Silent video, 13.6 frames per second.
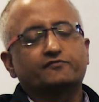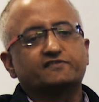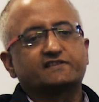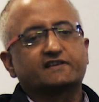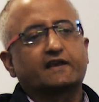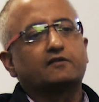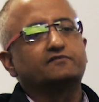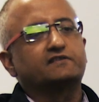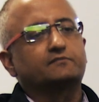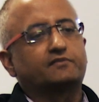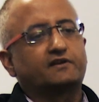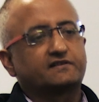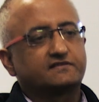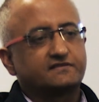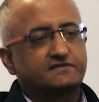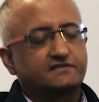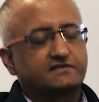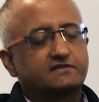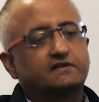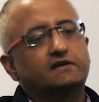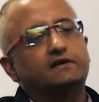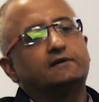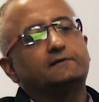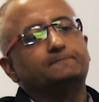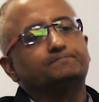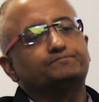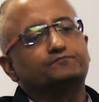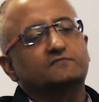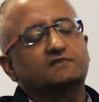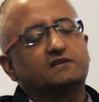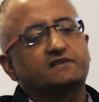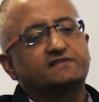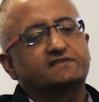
of this accounting practice. I